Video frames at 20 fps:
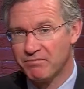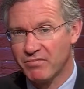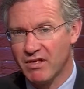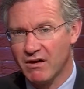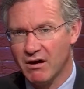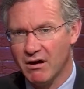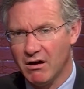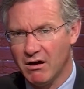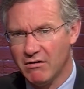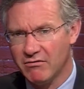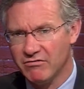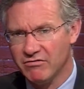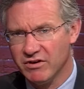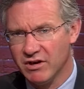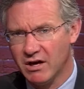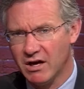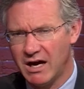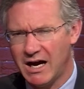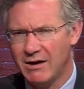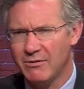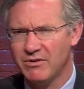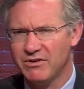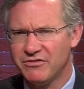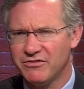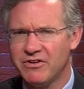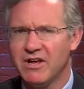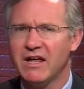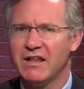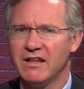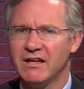of, I would
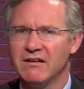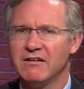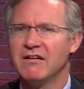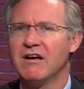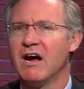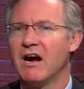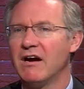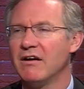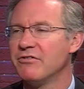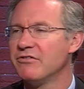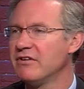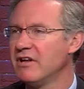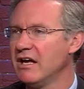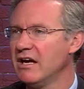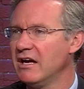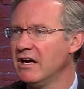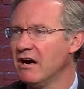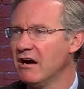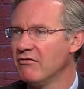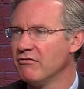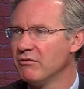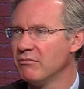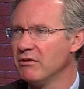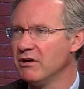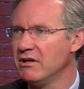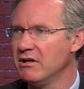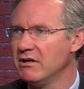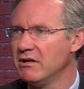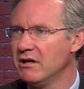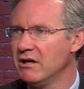say, the entire state
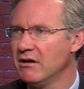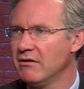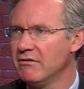government,